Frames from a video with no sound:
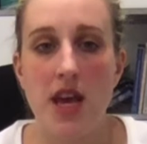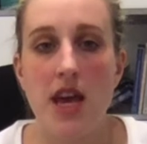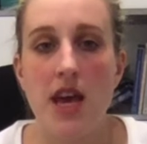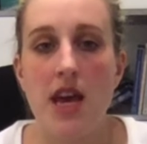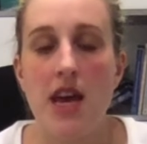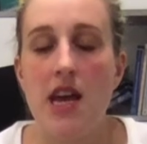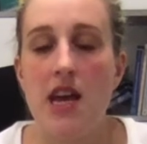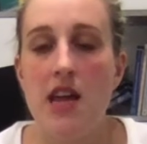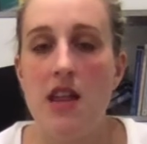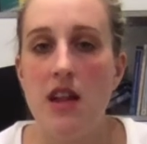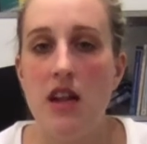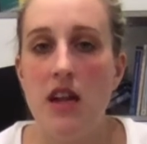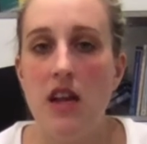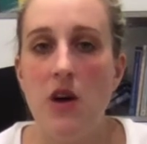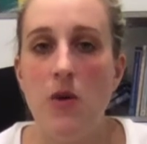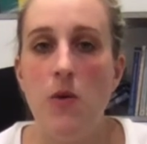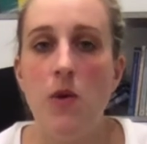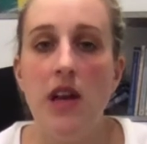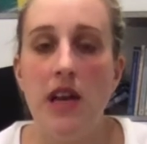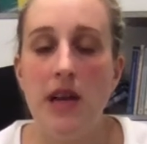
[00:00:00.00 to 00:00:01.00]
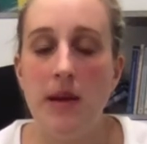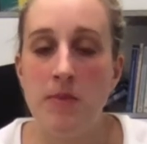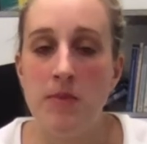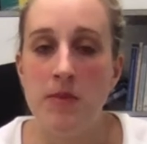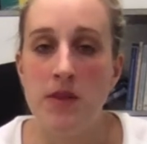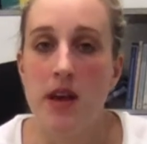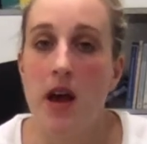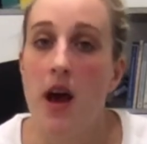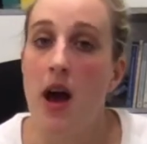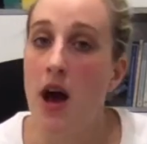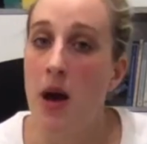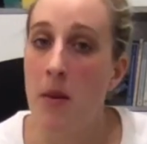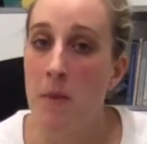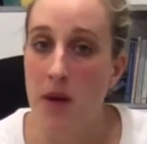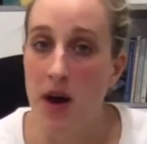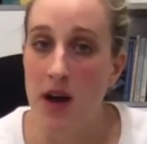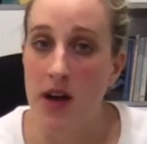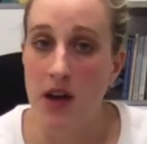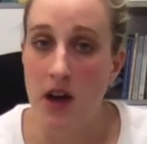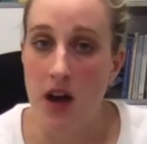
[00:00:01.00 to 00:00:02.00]
in the lower limbs,
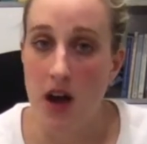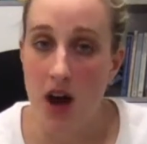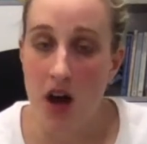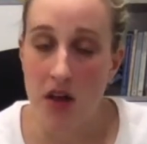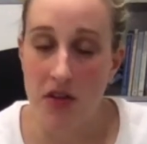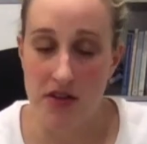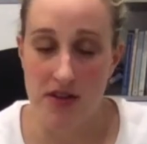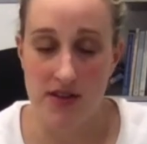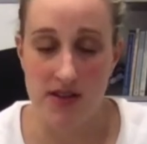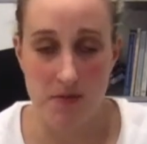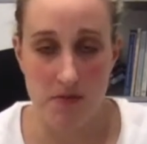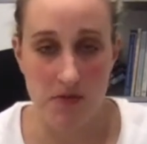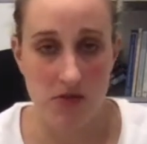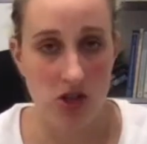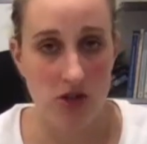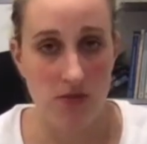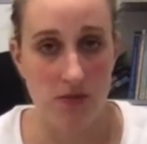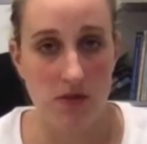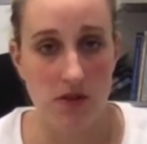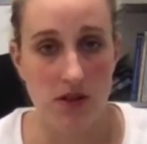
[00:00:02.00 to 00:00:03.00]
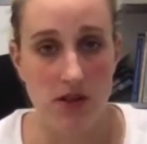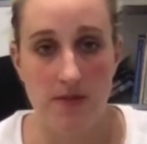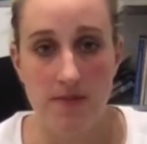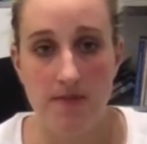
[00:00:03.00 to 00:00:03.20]
among other symptoms?